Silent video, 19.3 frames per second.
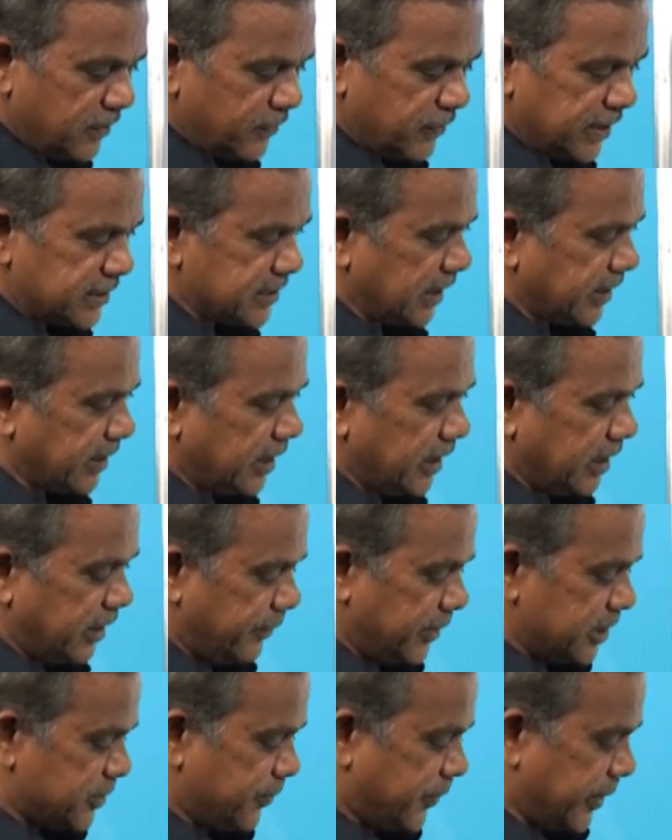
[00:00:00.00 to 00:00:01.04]
of the southern
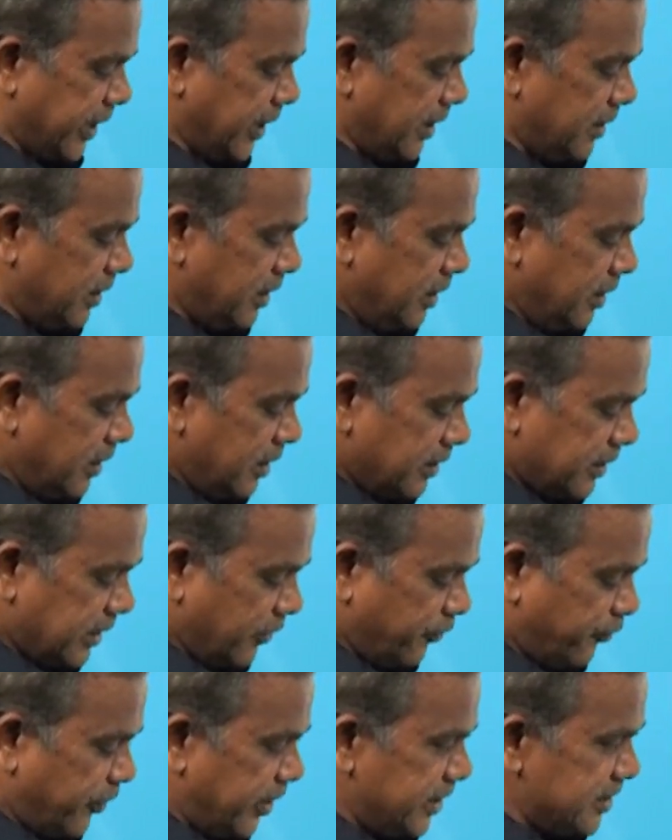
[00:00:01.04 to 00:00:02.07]
hemisphere, the
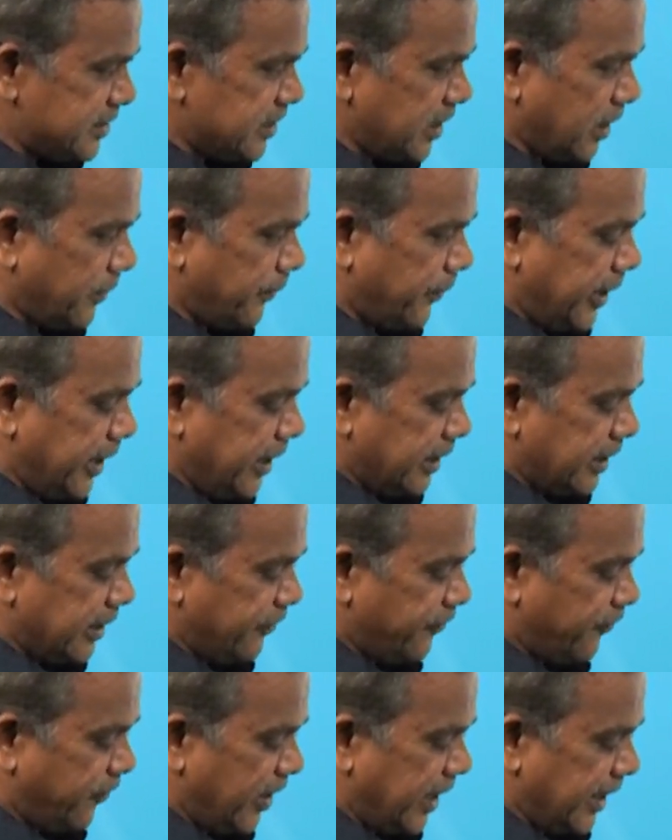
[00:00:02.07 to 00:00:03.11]
winds are being
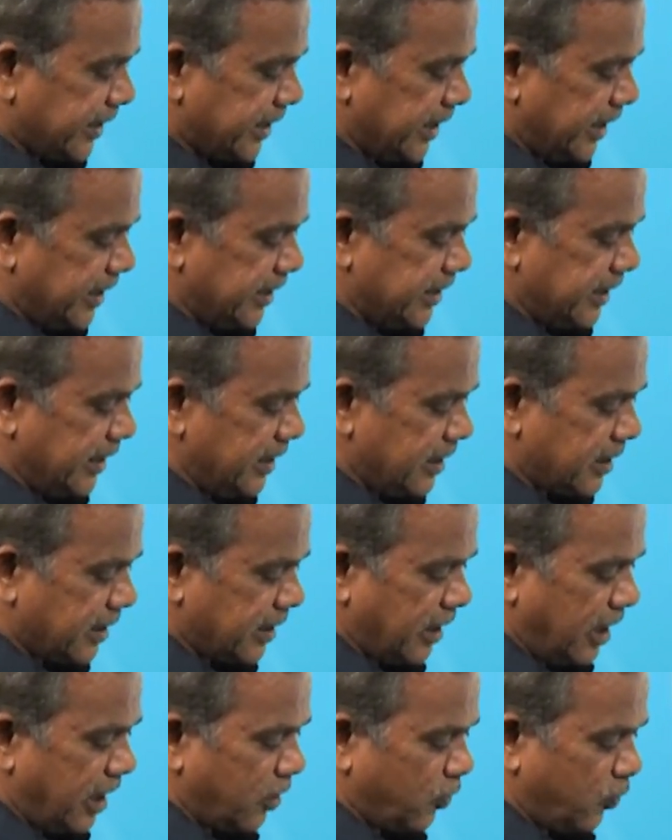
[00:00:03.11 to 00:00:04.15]
deflected in the
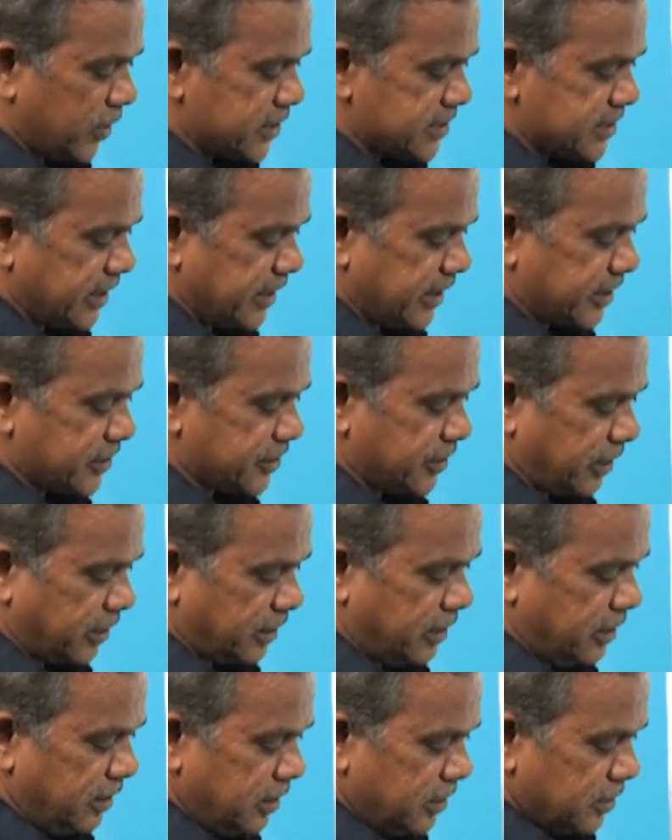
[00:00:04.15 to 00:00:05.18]
clockwise direction.
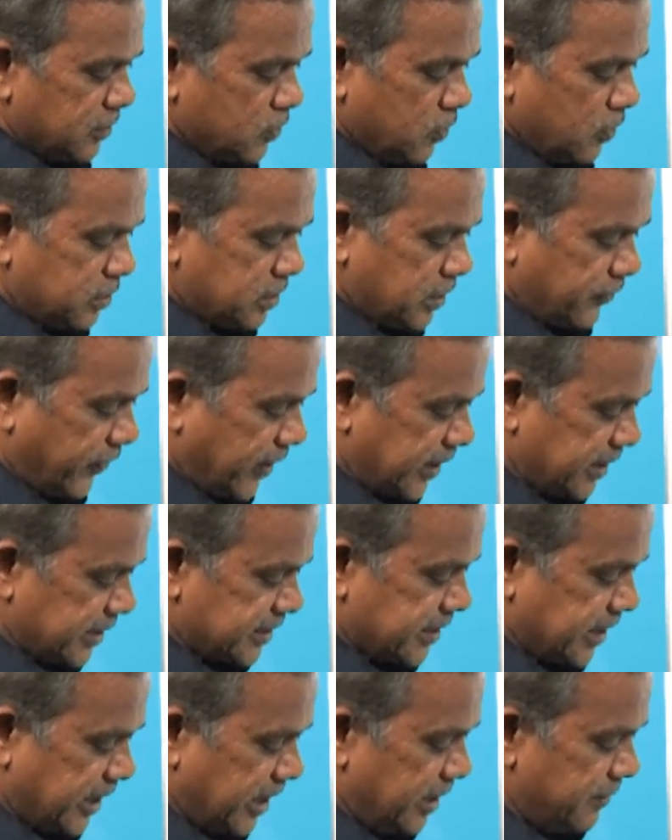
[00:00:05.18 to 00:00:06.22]
So for the
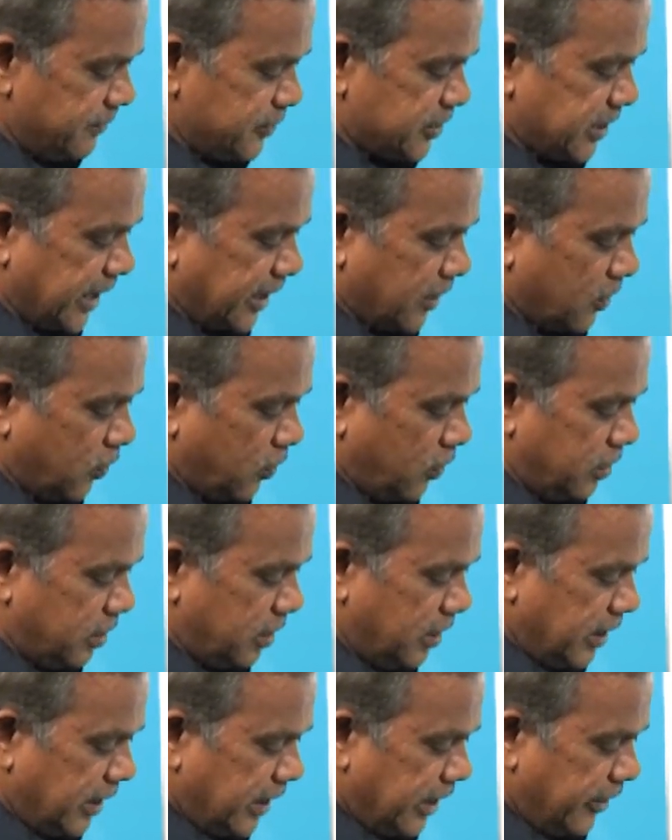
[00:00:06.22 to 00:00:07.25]
same cyclone,
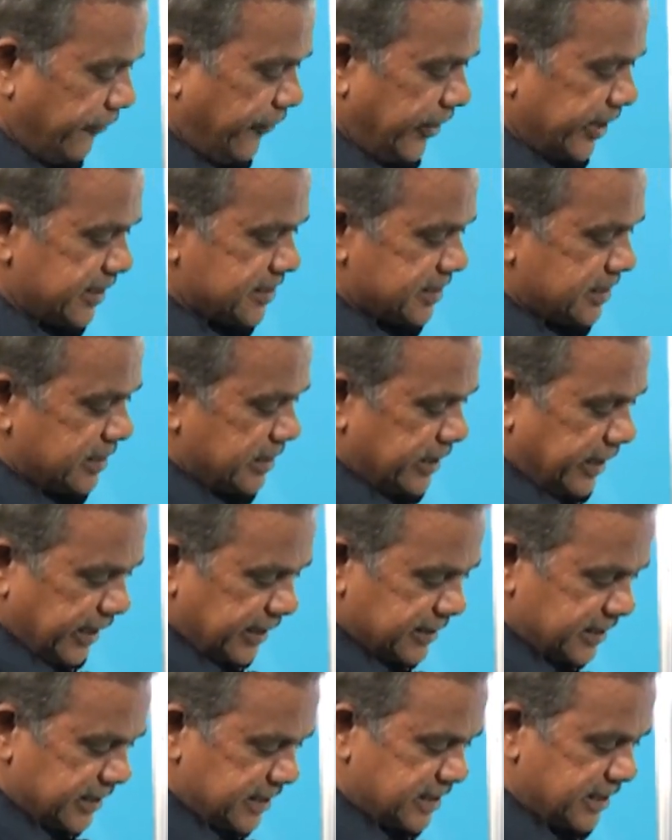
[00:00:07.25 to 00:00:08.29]
if it
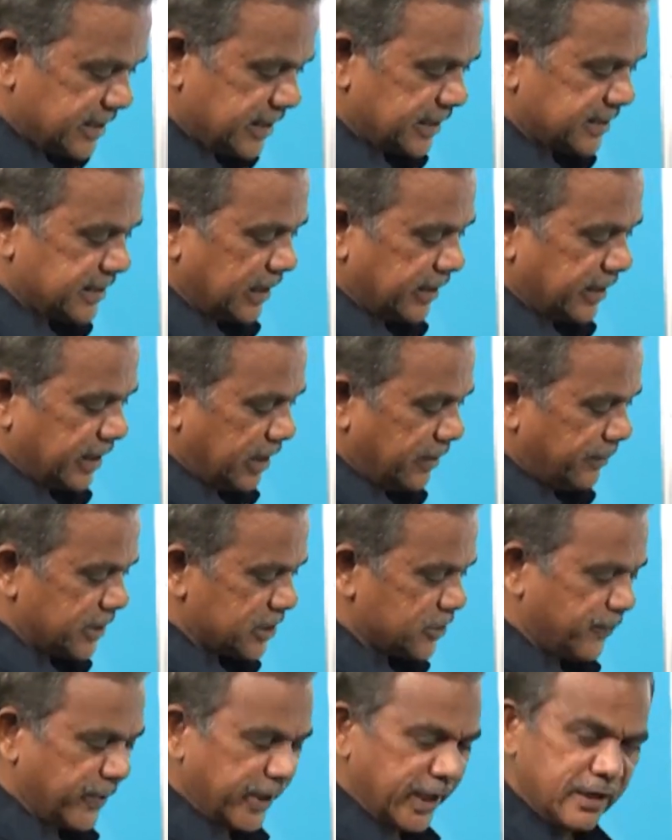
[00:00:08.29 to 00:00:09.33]
exists in the southern
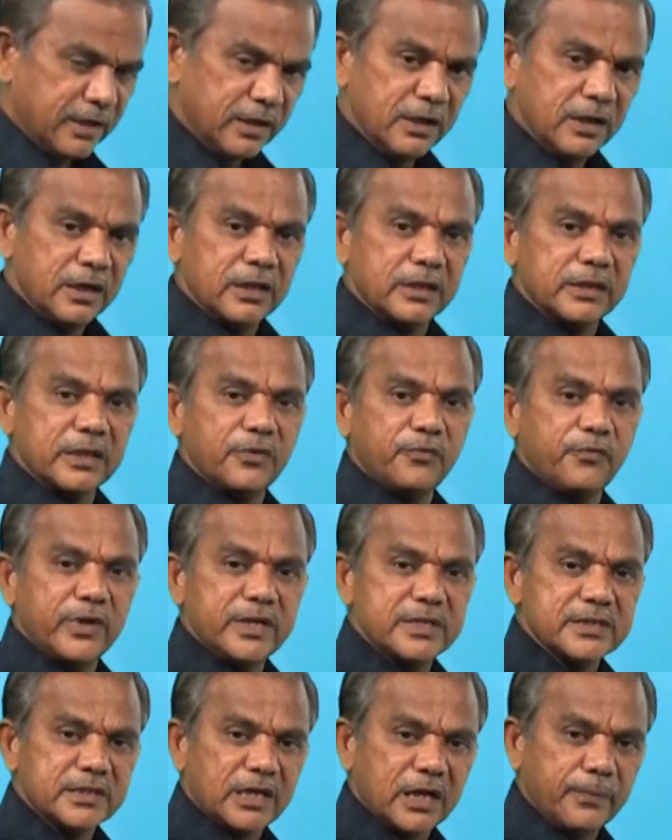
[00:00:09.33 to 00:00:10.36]
hemisphere, the
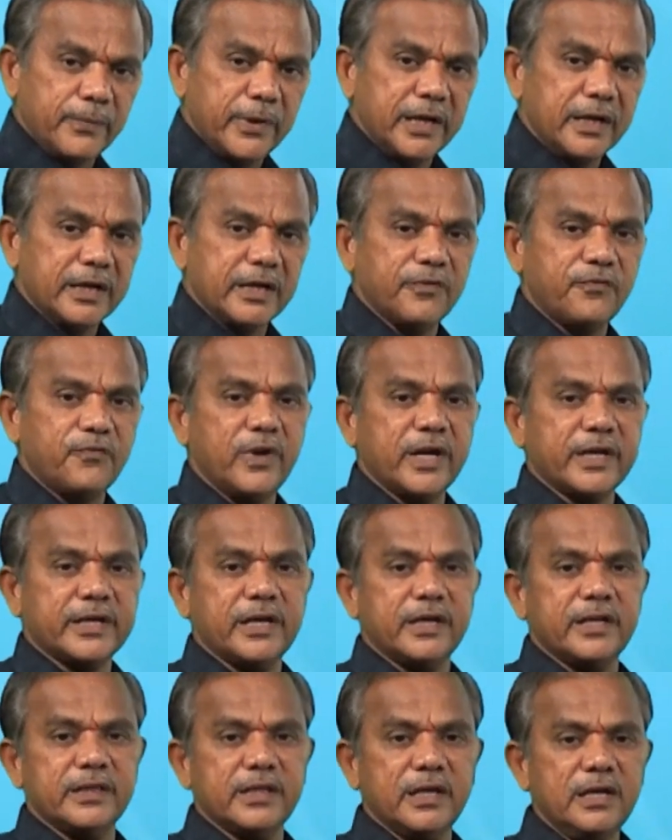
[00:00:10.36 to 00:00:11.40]
winds are being deflected
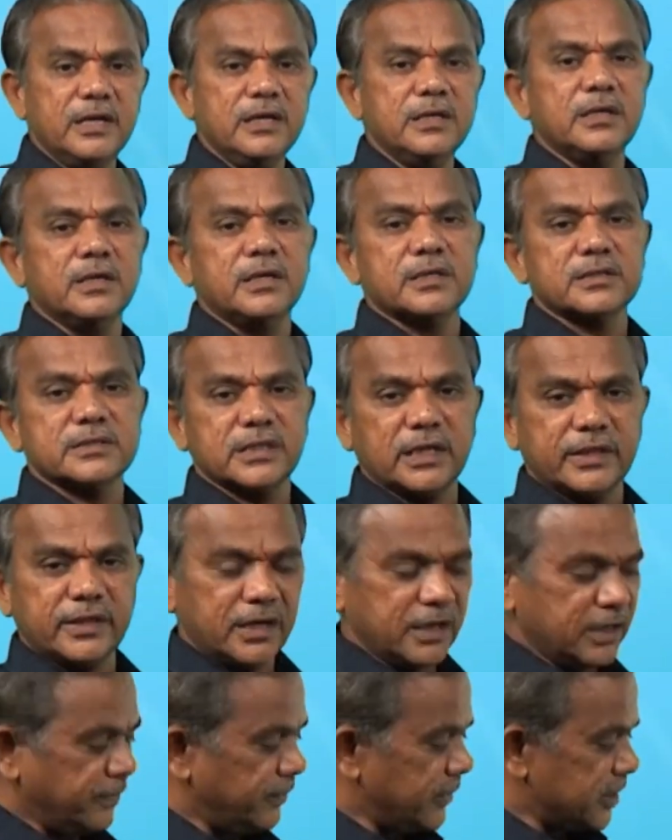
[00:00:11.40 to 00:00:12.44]
in the southern
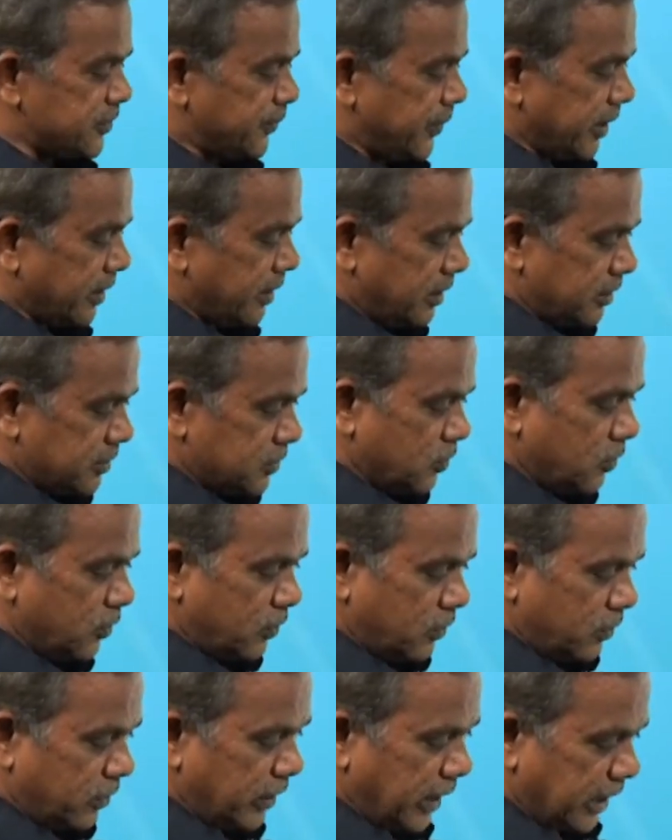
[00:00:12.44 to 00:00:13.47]
hemisphere.
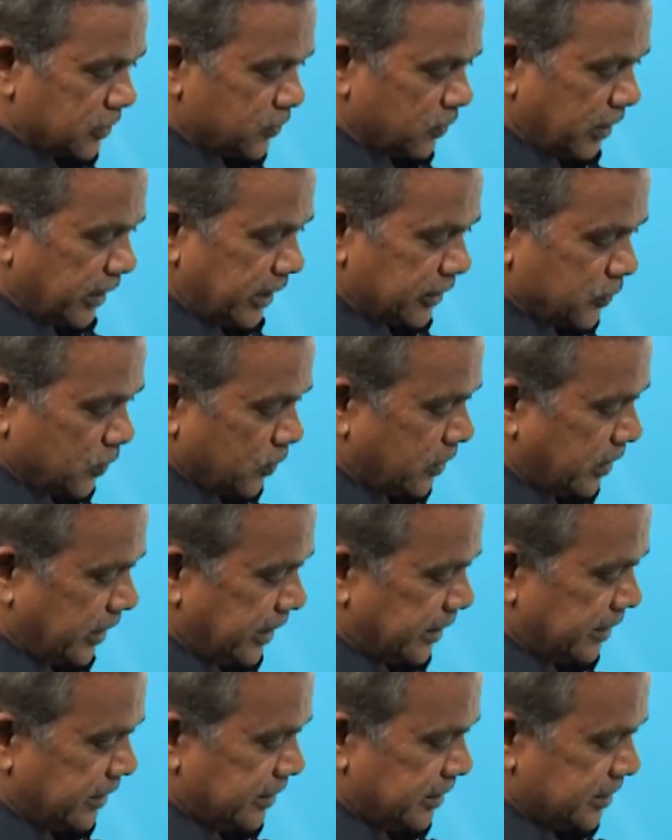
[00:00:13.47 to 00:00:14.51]
So actually I should
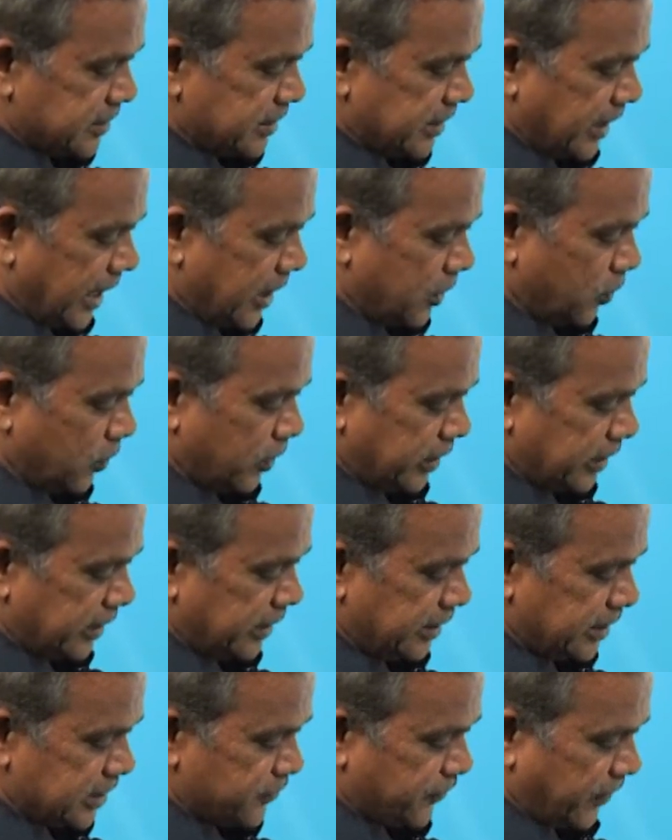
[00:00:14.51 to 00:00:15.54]
write this arrow in
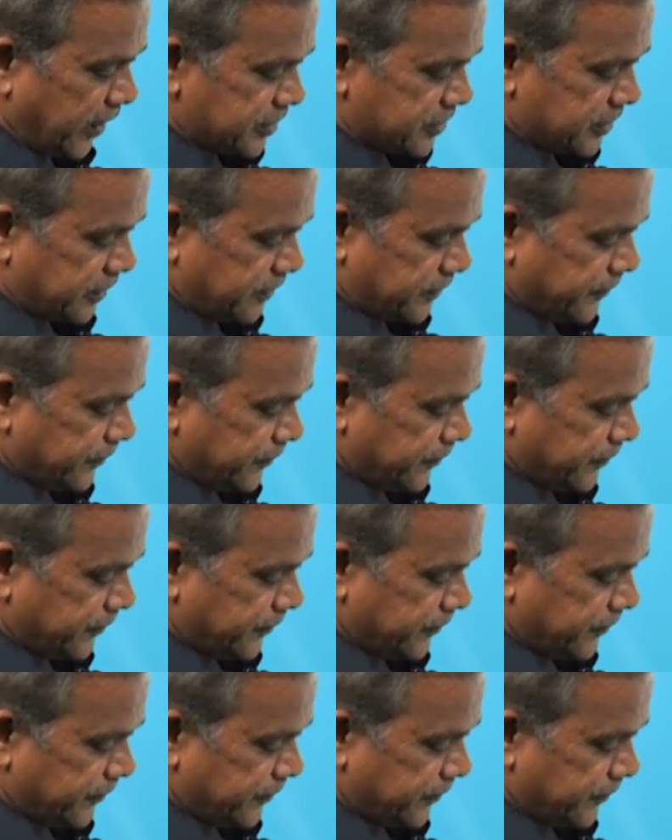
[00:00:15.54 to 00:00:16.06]
this fashion.